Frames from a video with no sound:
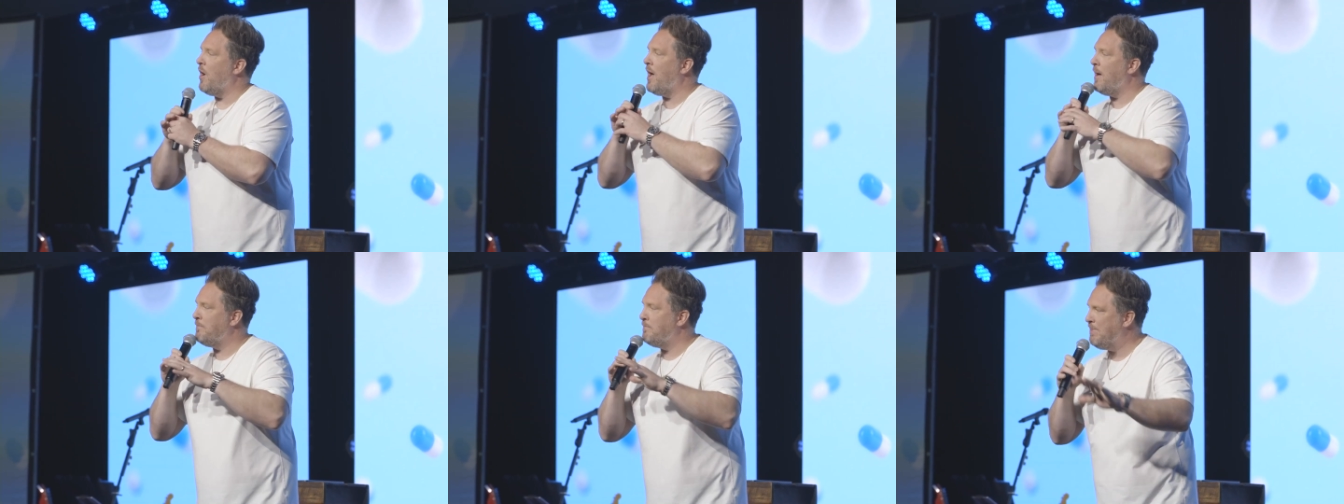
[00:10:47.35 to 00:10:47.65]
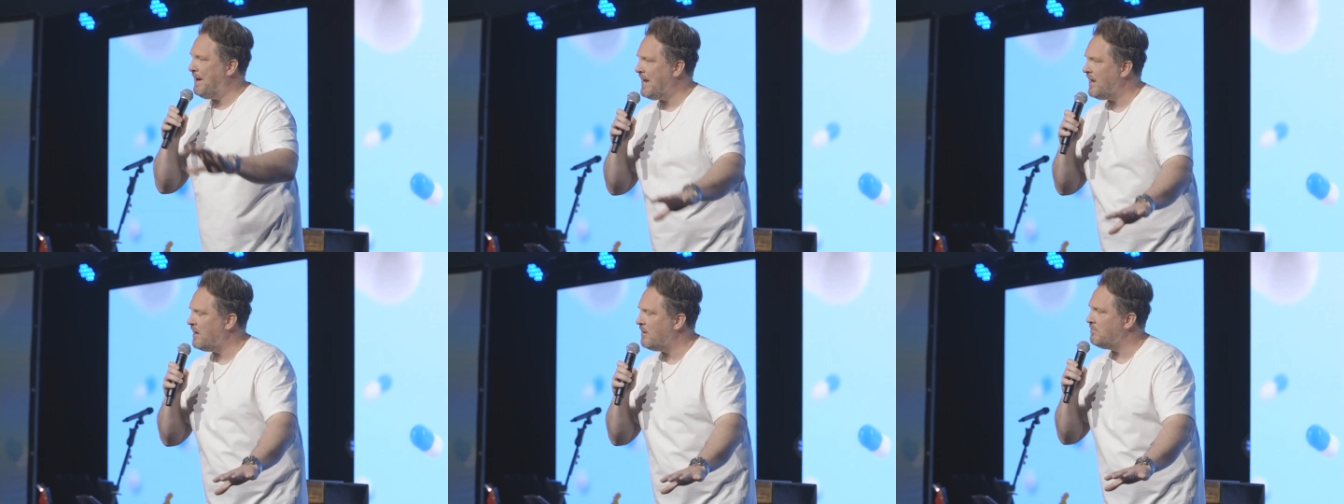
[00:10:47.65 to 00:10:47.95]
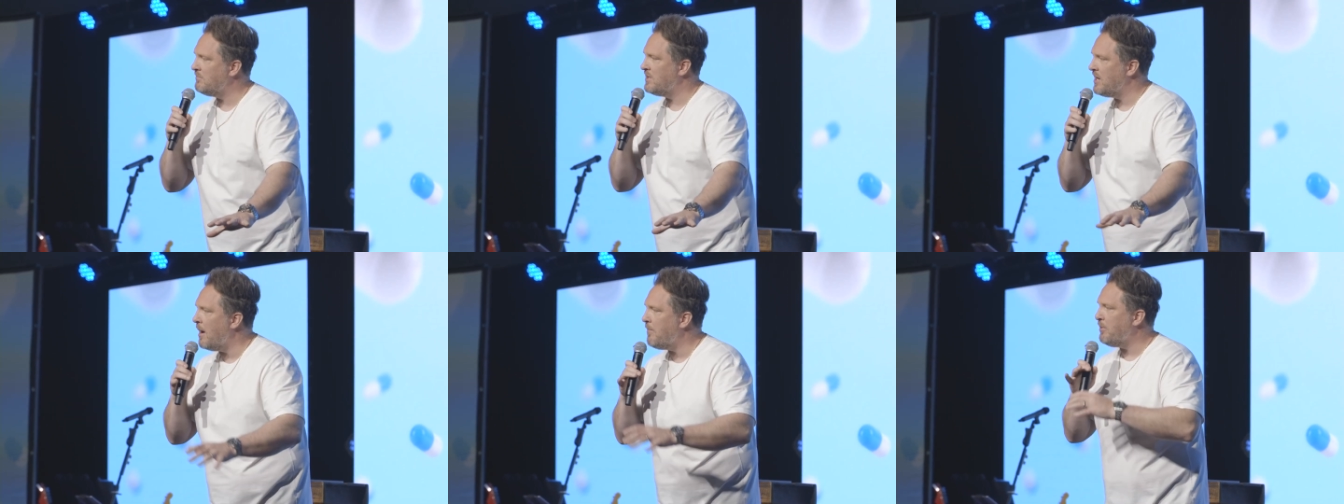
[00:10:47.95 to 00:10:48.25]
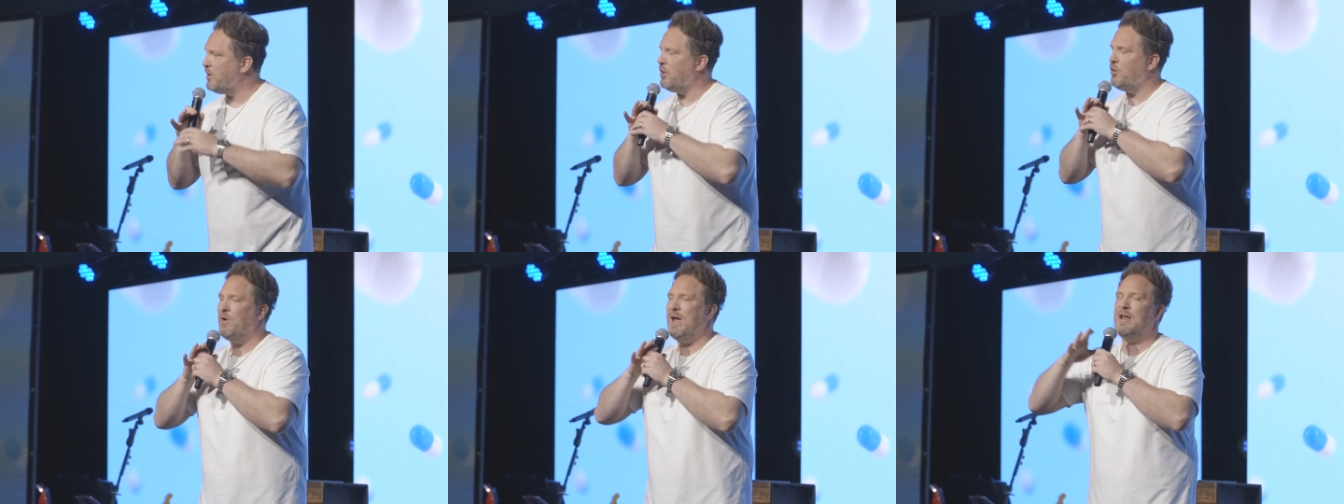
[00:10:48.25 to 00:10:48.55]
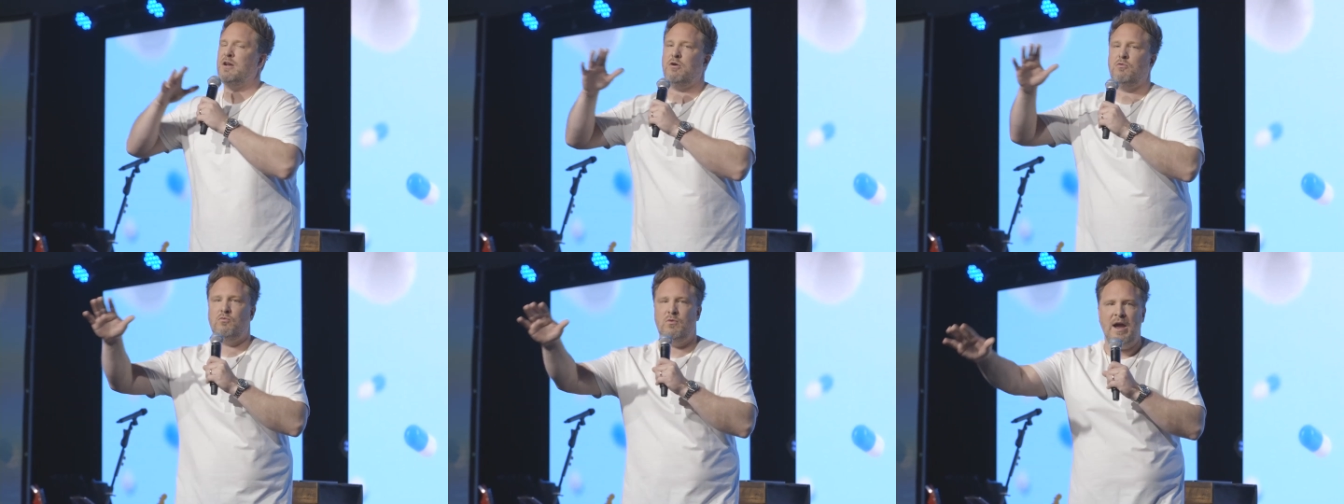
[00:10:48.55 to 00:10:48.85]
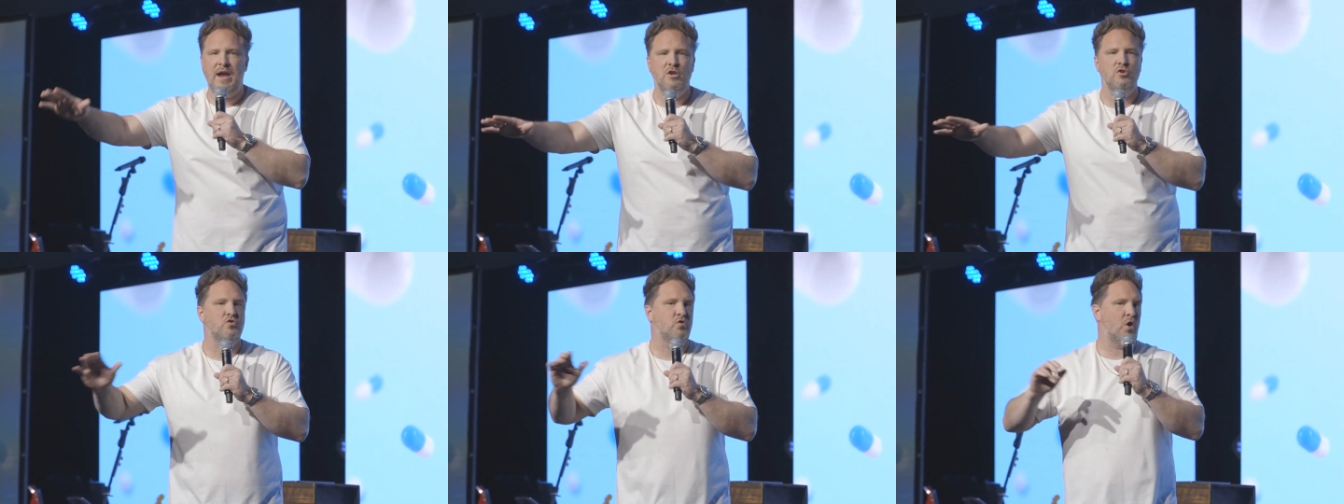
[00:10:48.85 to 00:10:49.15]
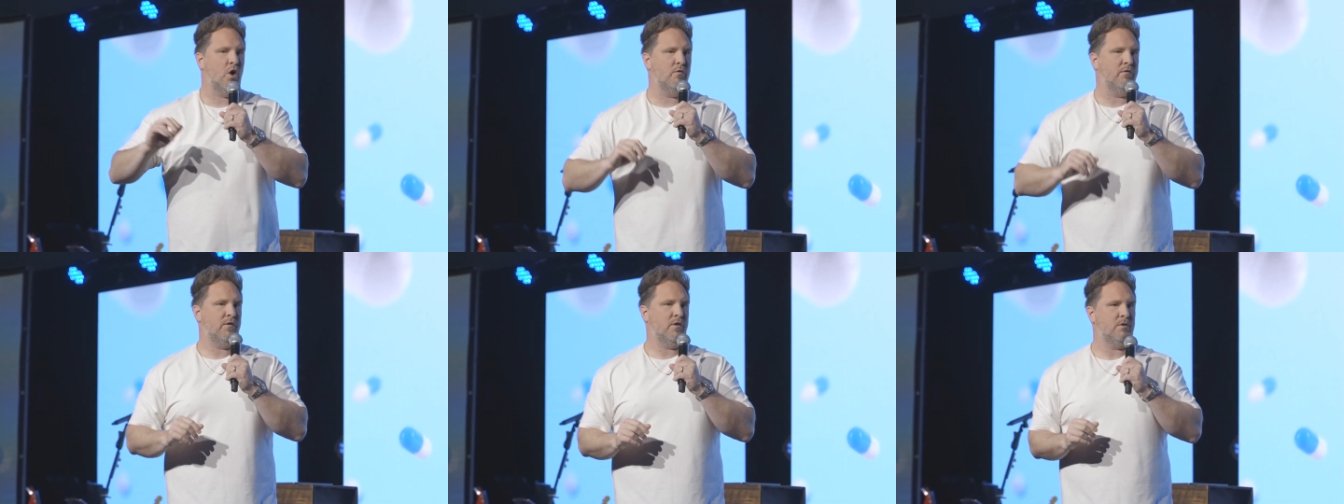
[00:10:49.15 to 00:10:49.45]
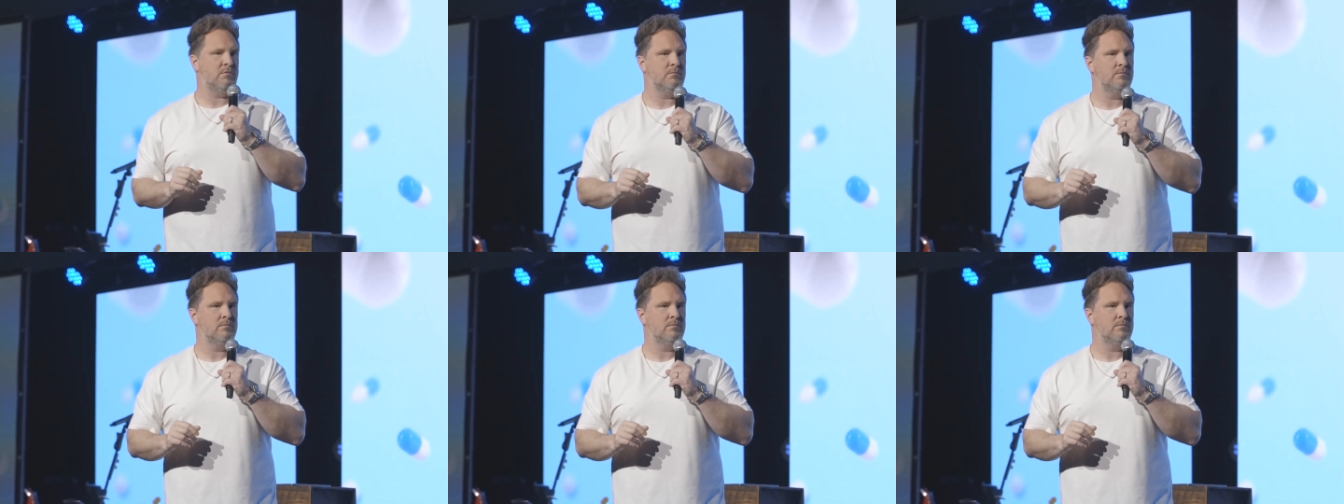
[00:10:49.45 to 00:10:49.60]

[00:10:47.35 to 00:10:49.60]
a BMW, and a Range Rover.